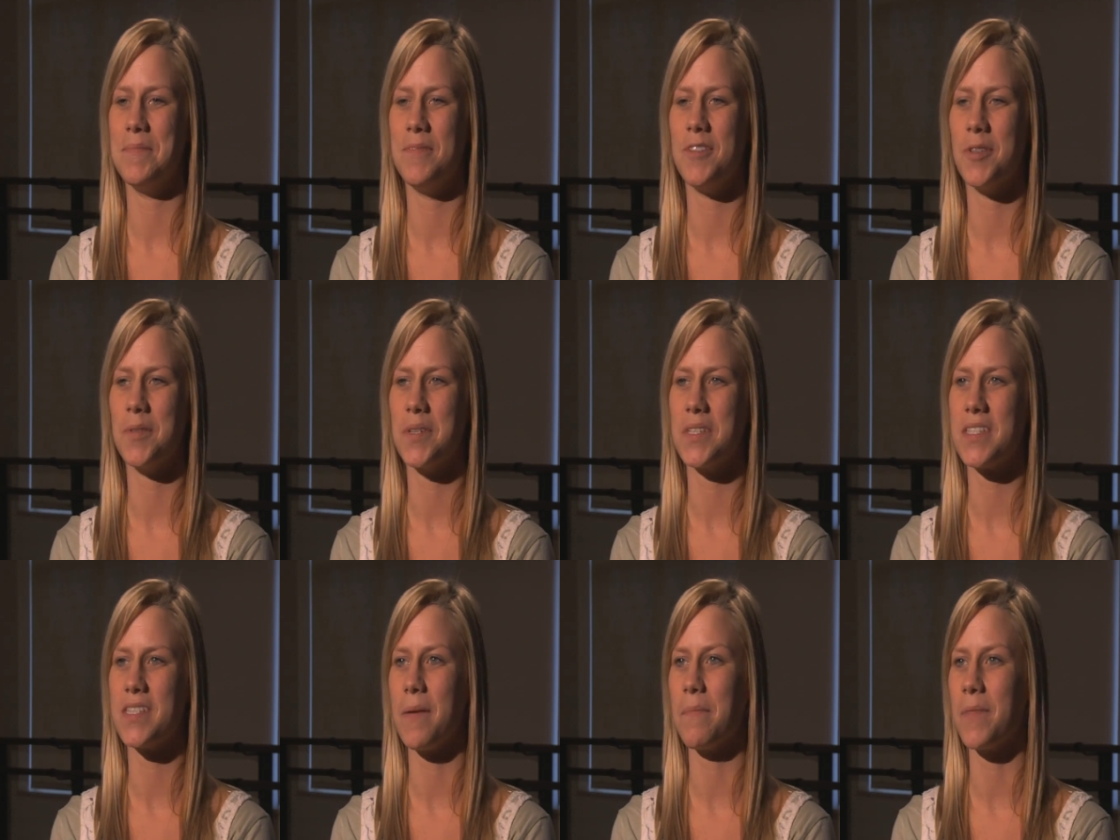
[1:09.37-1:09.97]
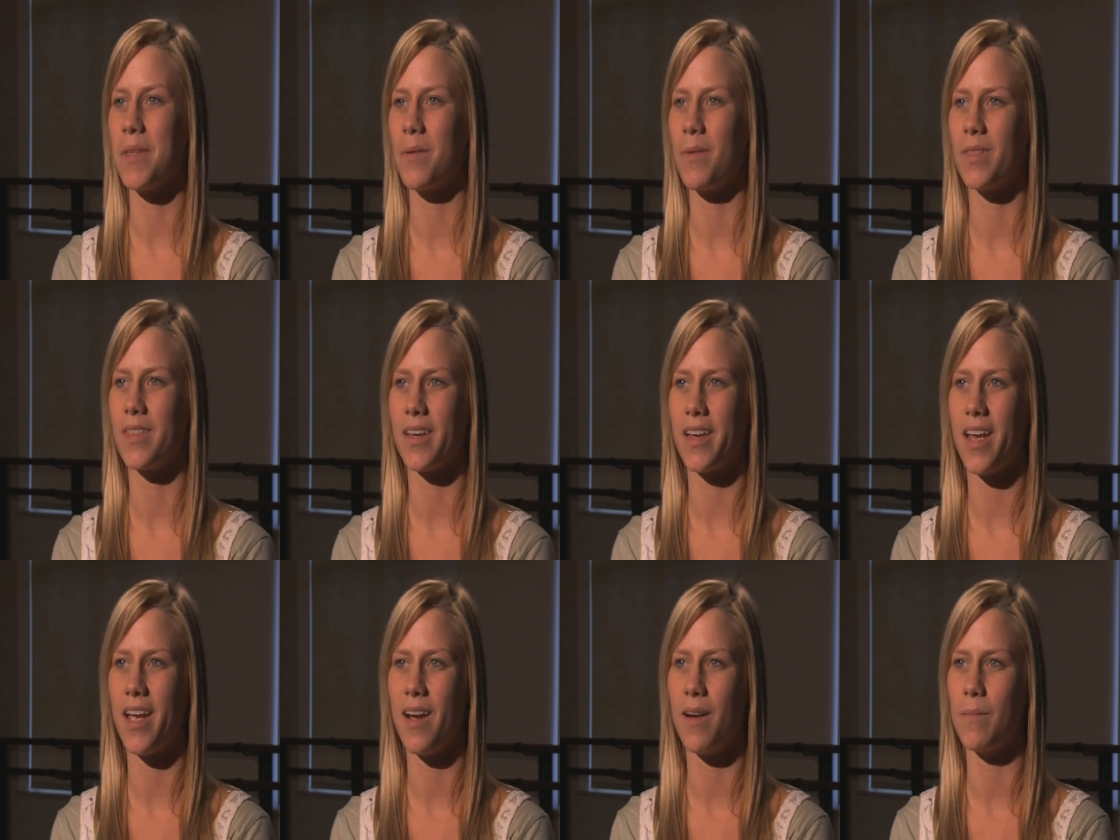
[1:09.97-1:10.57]
doing something with the
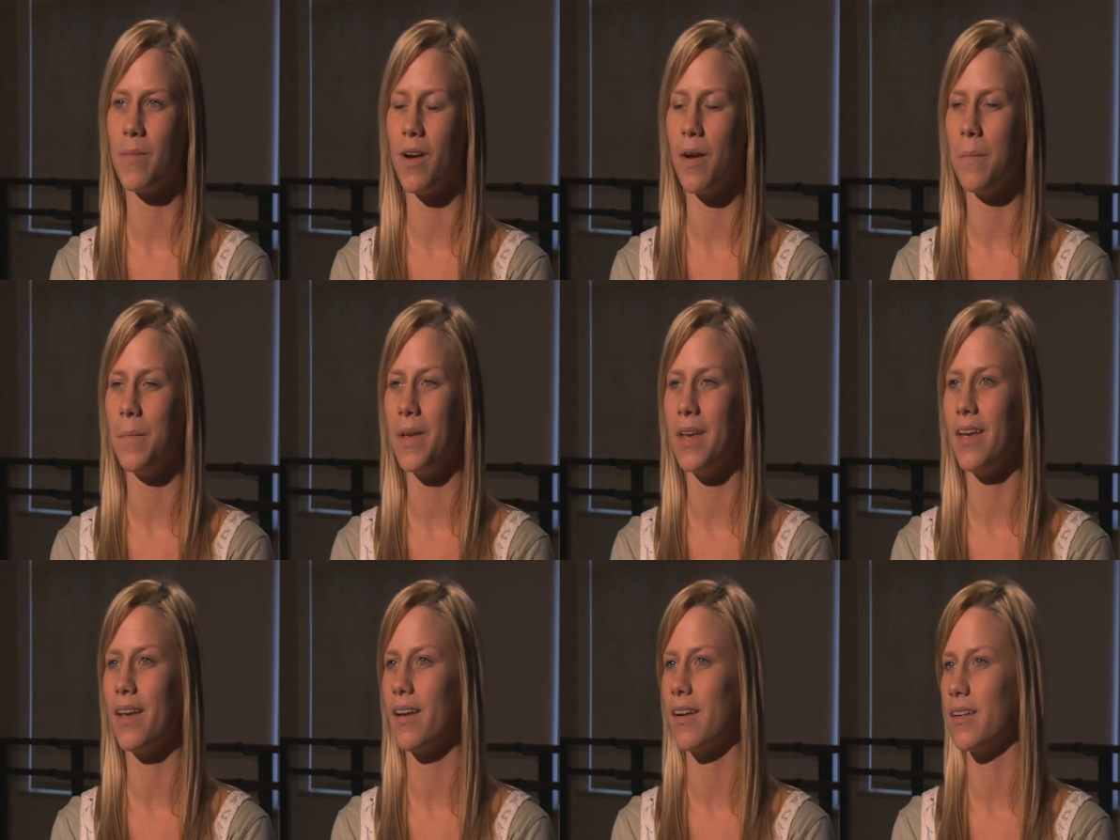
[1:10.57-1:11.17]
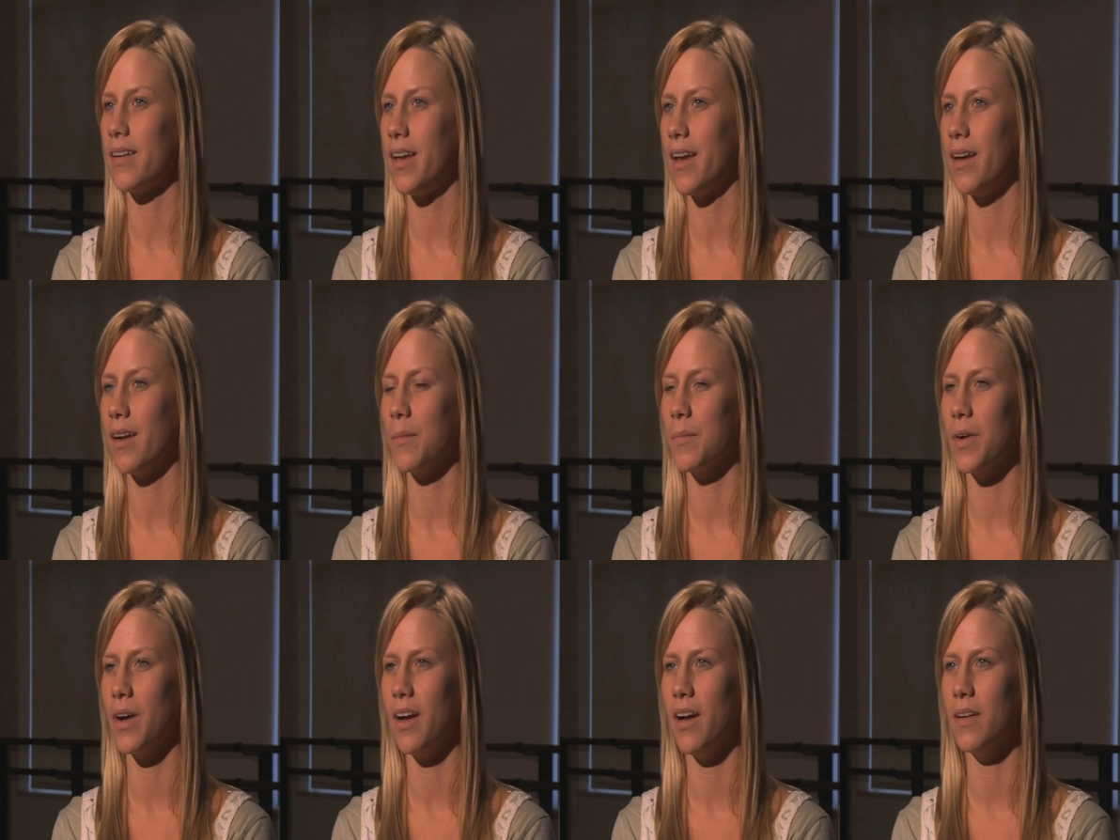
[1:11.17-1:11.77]
camera, being on
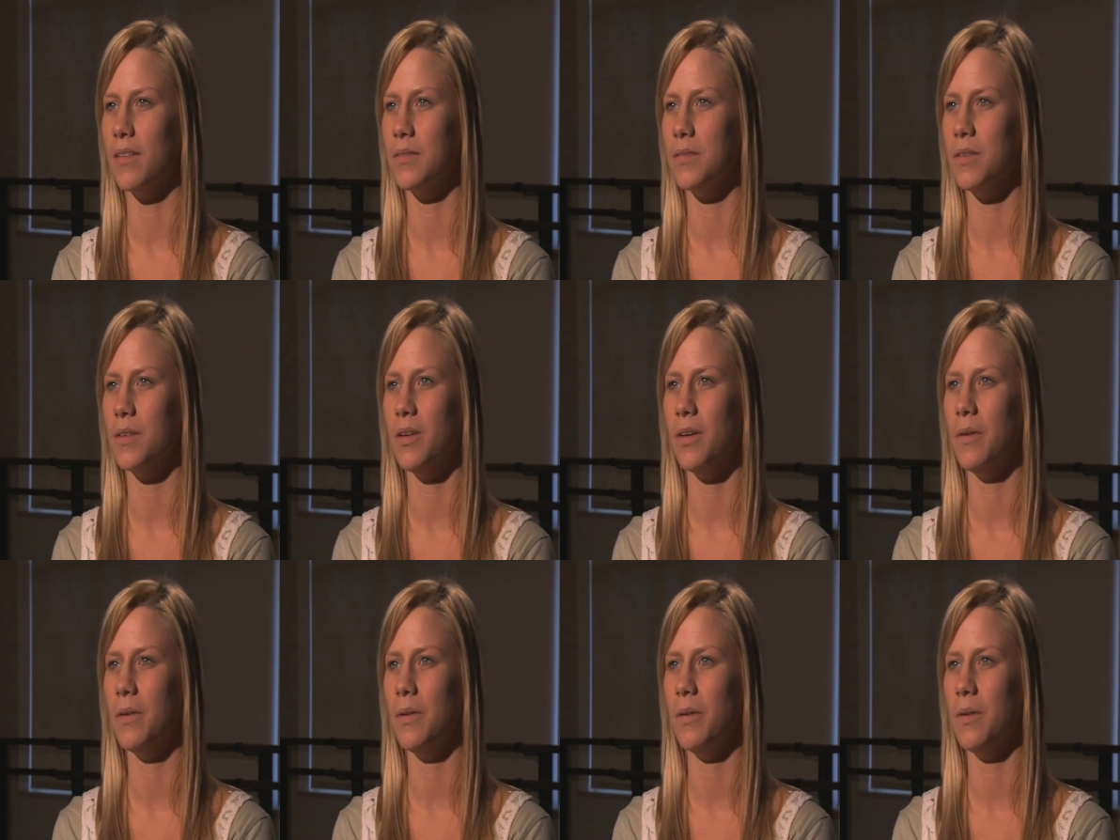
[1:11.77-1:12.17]
camera,